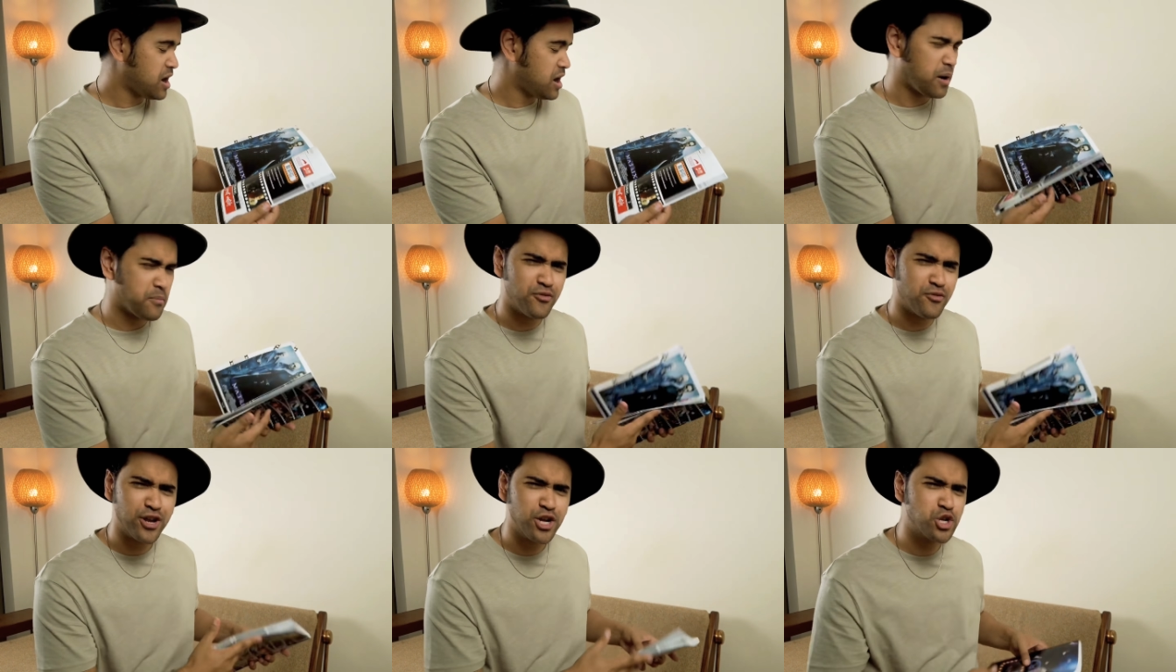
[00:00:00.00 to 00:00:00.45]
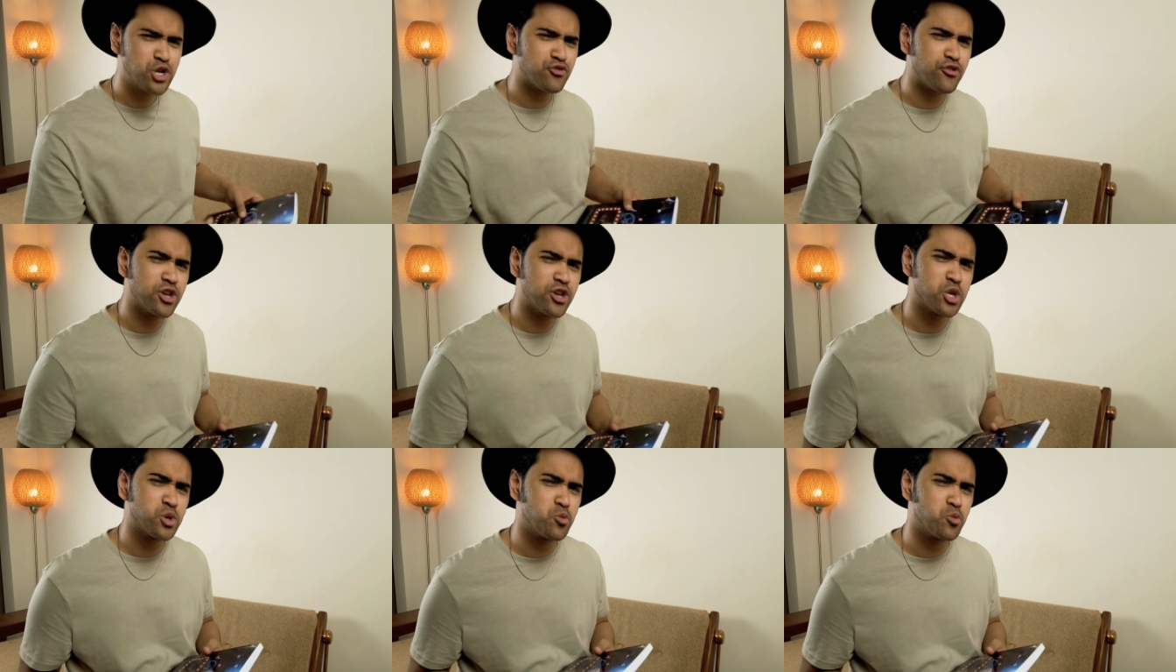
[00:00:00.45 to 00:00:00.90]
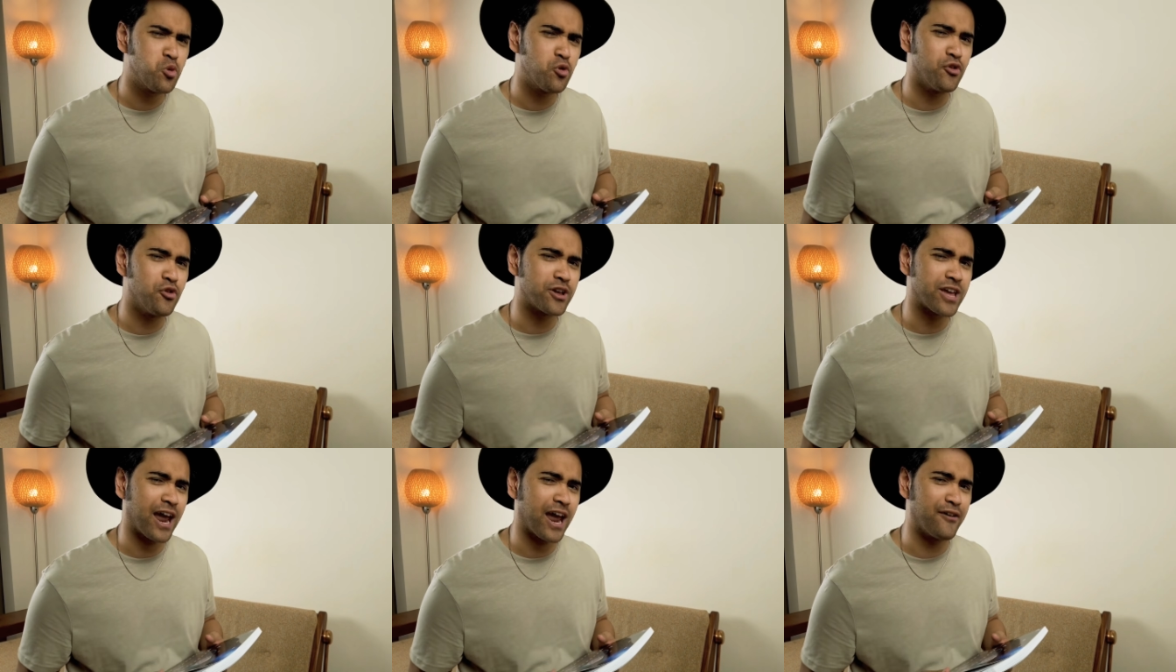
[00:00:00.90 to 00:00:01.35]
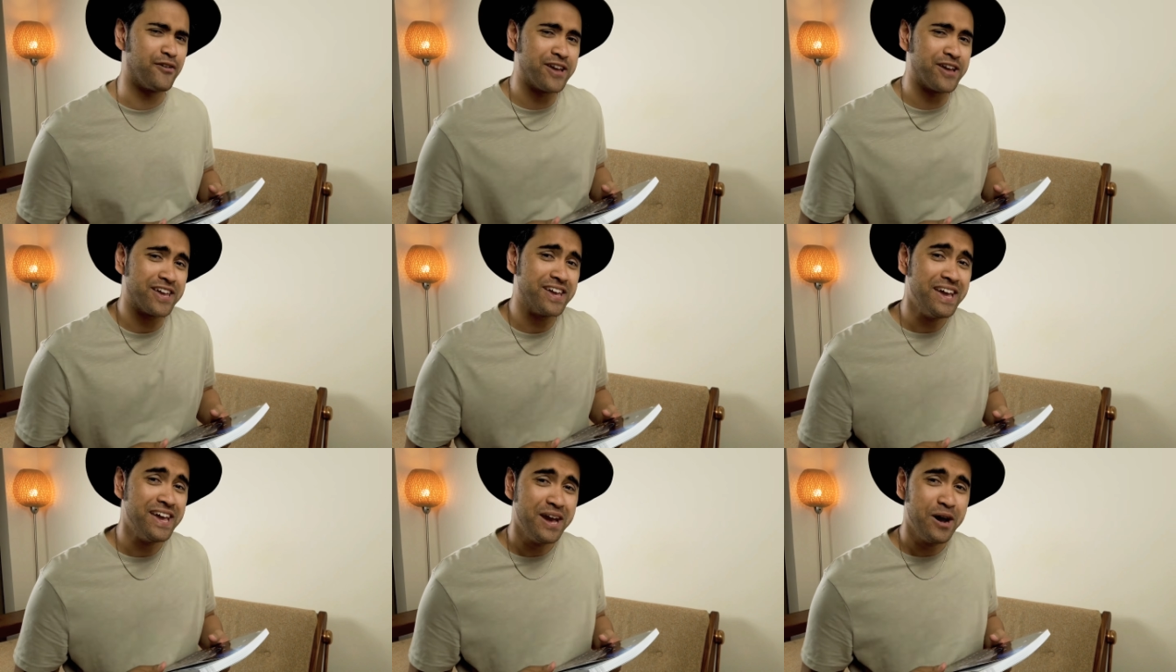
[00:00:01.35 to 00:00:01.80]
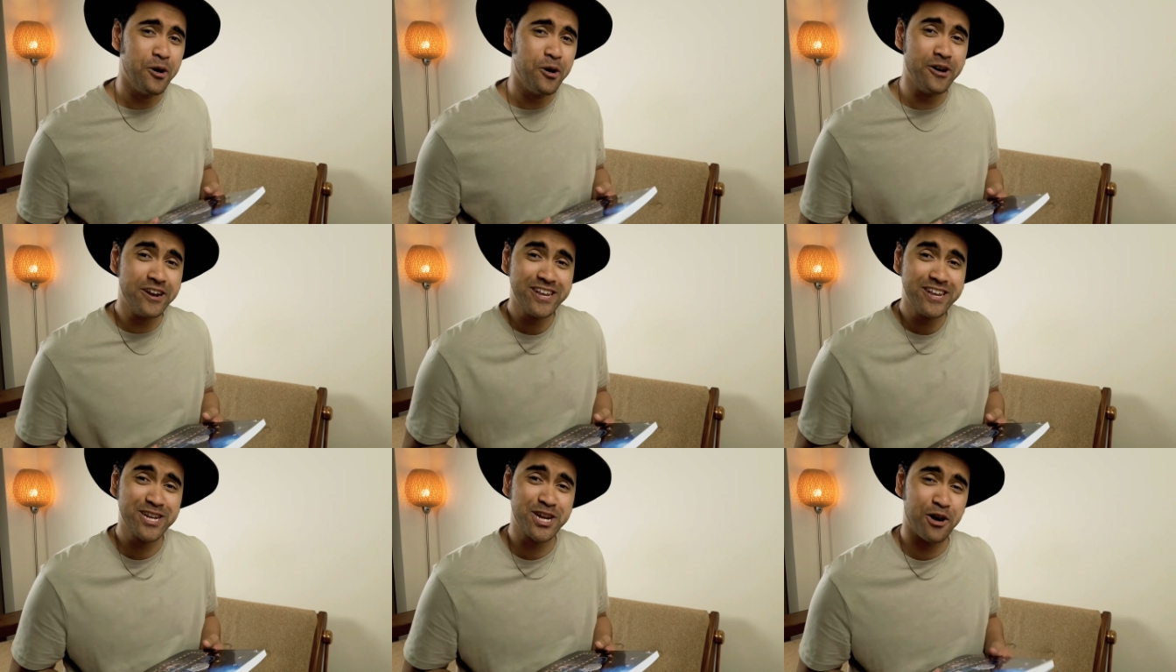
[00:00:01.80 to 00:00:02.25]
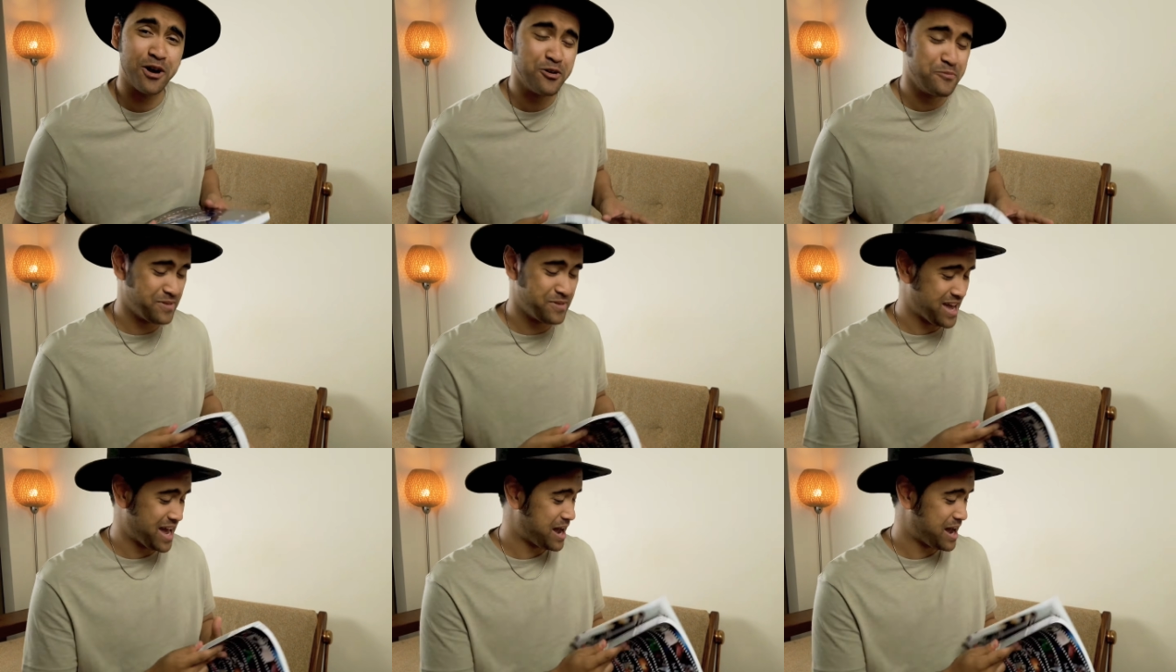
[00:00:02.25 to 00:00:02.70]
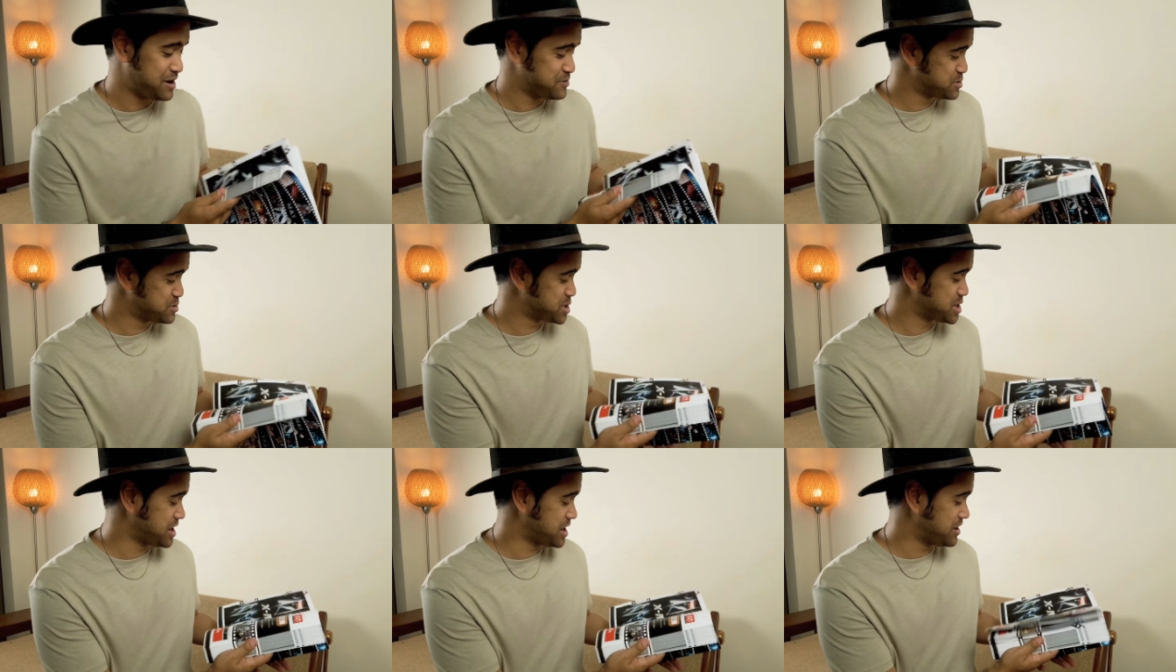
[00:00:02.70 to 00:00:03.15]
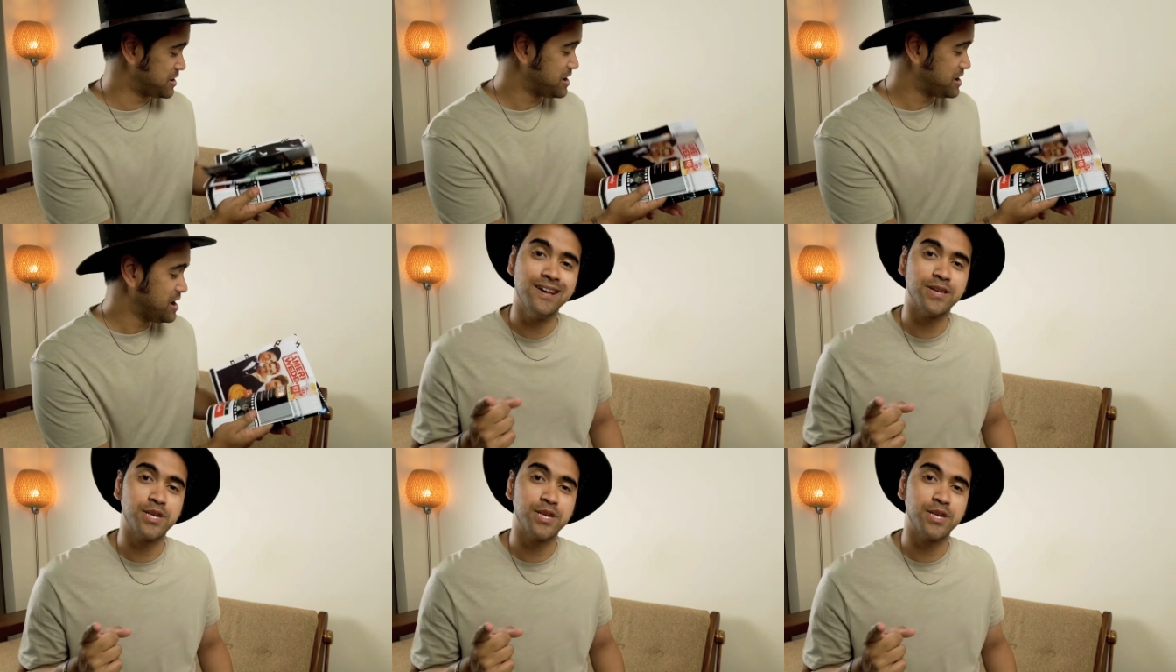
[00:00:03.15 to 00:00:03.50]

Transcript: I'm pretty sure I swore at Gary when he showed me how it was done.